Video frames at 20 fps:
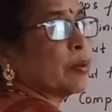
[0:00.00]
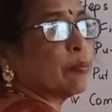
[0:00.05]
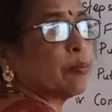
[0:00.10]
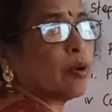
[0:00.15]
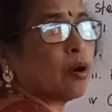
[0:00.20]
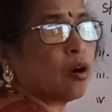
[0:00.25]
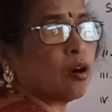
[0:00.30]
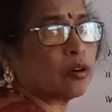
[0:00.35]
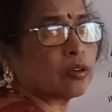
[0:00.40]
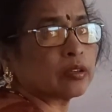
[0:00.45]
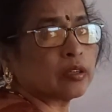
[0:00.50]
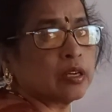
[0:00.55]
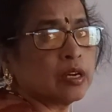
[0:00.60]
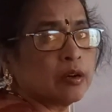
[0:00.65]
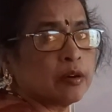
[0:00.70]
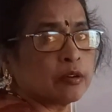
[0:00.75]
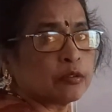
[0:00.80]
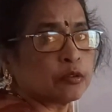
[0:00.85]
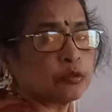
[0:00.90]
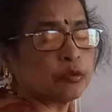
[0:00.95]
a bond.
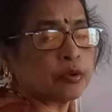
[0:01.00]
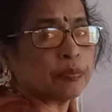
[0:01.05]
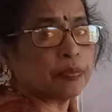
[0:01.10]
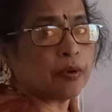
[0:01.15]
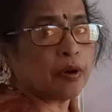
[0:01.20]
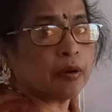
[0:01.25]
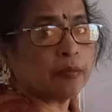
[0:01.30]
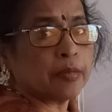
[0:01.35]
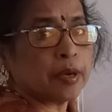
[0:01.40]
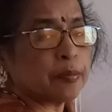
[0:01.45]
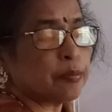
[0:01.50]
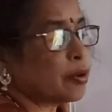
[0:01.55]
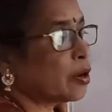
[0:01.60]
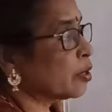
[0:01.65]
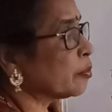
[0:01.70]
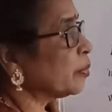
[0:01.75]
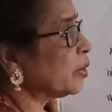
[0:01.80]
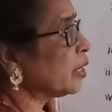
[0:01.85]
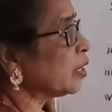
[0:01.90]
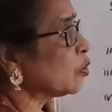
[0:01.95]
To form a
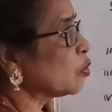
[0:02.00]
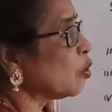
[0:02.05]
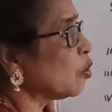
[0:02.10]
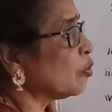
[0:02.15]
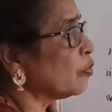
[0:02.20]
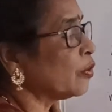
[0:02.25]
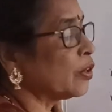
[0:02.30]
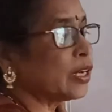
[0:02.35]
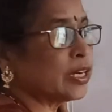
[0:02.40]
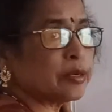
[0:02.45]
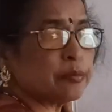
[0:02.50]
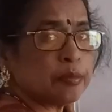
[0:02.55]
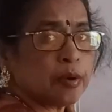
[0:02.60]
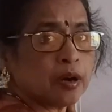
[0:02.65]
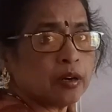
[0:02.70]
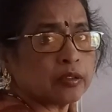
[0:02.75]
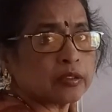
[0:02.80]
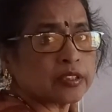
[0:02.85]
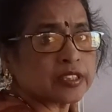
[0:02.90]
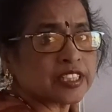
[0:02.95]
bond means covalent
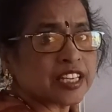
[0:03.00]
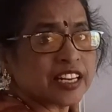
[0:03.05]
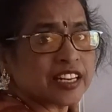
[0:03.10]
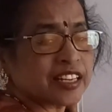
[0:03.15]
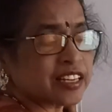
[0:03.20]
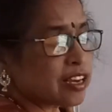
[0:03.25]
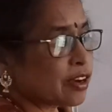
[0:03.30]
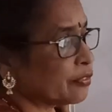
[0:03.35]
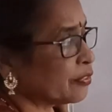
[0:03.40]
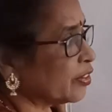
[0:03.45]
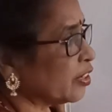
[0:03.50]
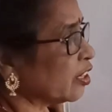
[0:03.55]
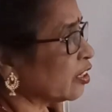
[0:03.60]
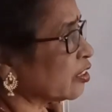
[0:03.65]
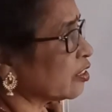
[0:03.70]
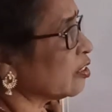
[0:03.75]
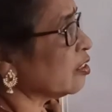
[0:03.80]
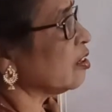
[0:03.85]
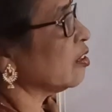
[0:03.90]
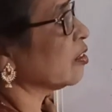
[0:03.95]
bond, sharing of
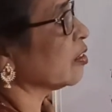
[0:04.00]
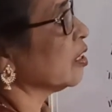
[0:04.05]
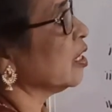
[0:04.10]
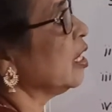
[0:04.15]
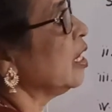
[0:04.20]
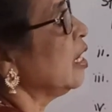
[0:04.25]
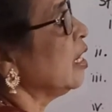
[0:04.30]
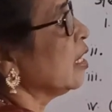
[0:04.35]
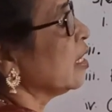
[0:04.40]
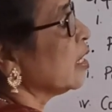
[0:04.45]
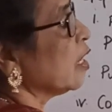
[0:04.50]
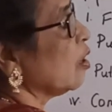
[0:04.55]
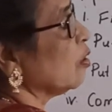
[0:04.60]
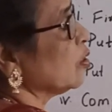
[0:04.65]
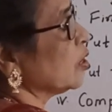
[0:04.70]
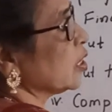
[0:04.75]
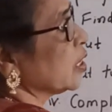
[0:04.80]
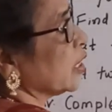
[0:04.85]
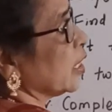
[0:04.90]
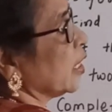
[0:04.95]
electron.
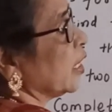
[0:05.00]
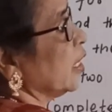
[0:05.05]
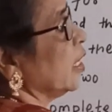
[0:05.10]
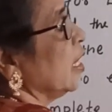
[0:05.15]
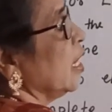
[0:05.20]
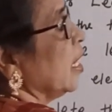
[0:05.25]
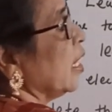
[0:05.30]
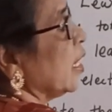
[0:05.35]
Now see,